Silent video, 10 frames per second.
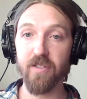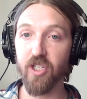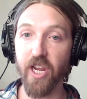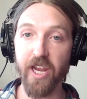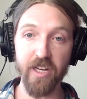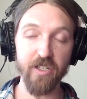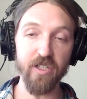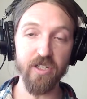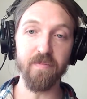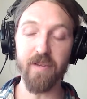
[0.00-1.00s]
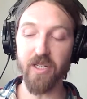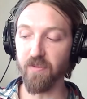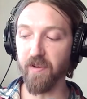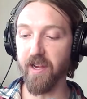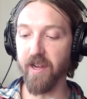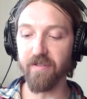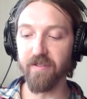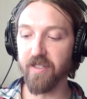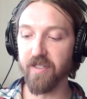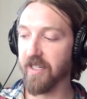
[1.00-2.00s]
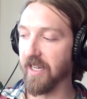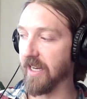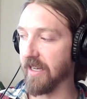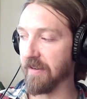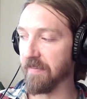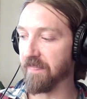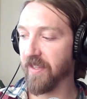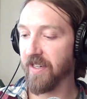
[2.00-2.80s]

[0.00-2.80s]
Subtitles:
change and mix around. So